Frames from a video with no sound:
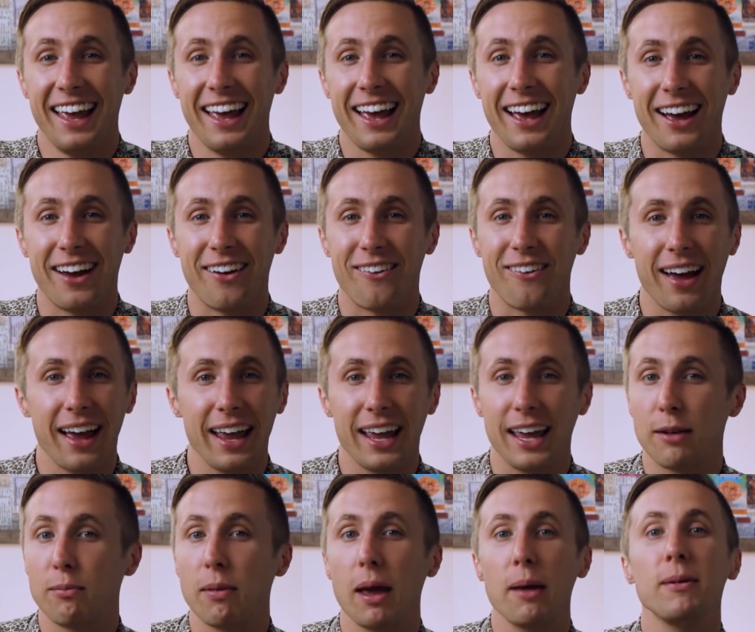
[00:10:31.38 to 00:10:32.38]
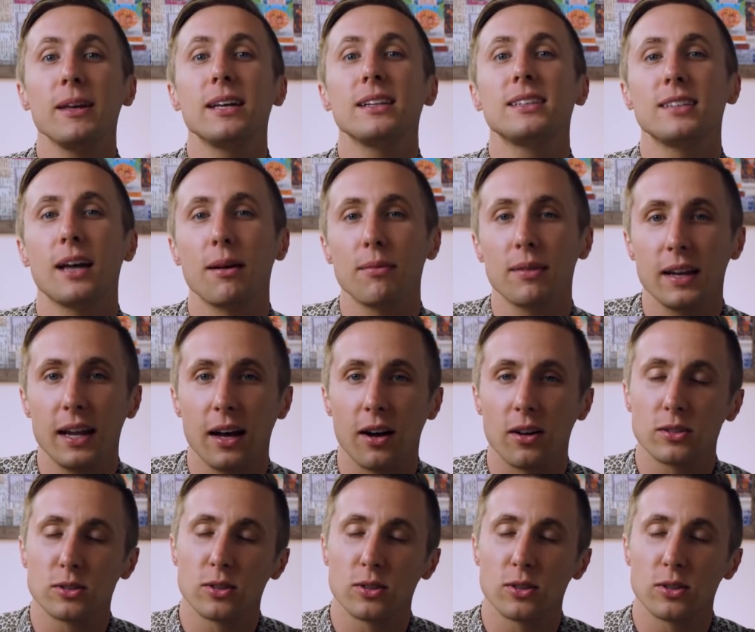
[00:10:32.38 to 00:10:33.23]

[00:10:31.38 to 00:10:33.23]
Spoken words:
Right? And maybe it's something else.